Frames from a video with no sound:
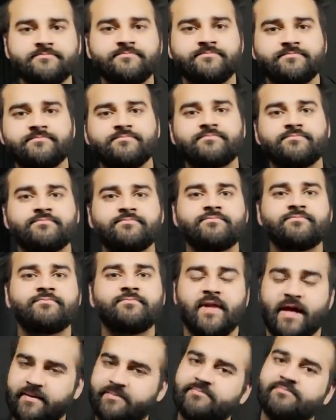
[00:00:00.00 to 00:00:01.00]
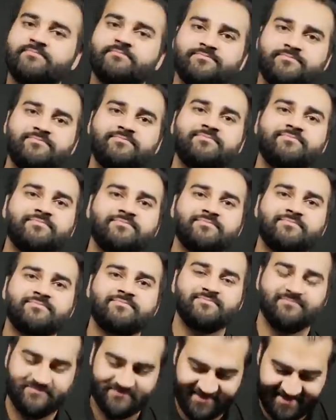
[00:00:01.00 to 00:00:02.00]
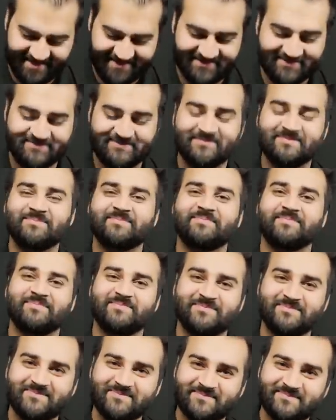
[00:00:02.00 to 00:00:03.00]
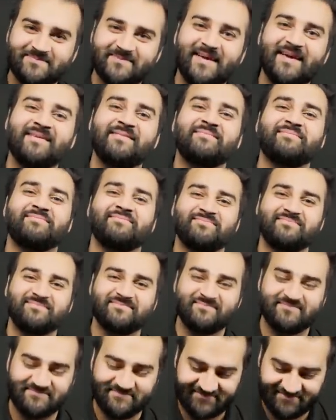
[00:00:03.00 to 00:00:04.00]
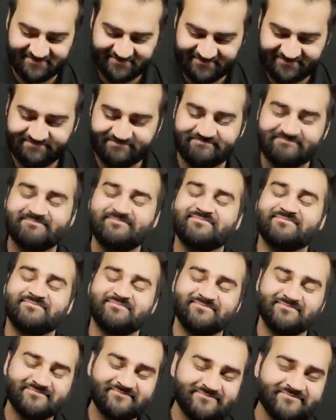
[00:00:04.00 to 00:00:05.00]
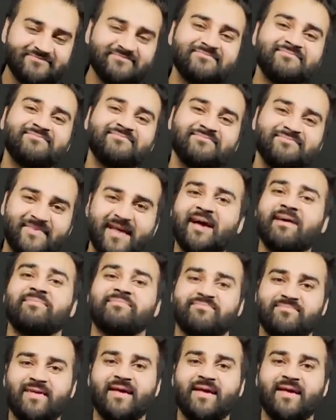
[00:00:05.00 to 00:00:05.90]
fours, yeah. because in the forest, and then me having a four-up in one, yeah. I might just have like half a squad left. Yeah.